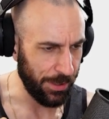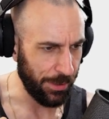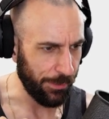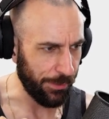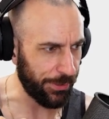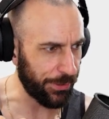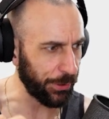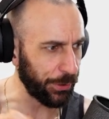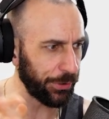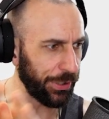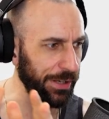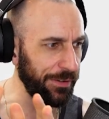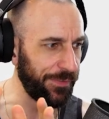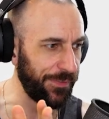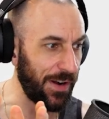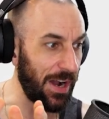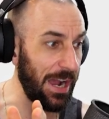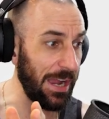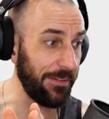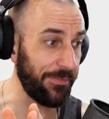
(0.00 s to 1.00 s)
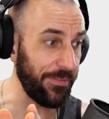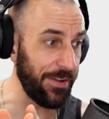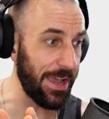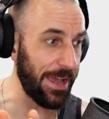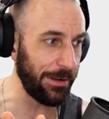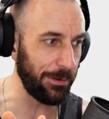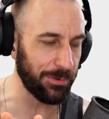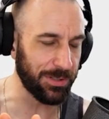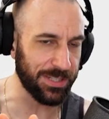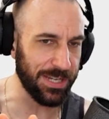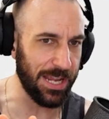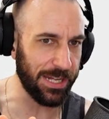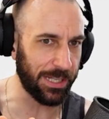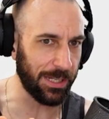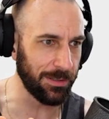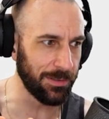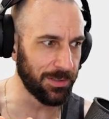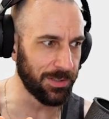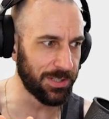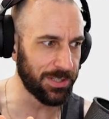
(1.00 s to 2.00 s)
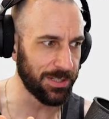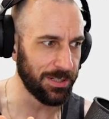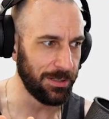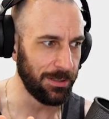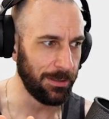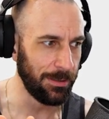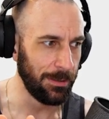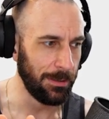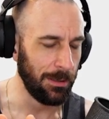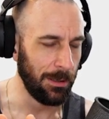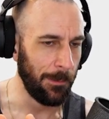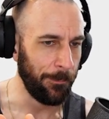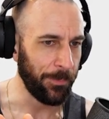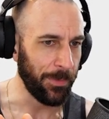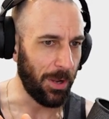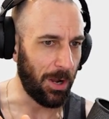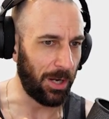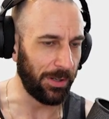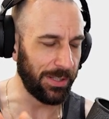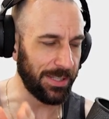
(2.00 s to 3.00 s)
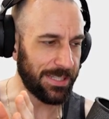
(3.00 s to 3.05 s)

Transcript: 35 nanoseconds on a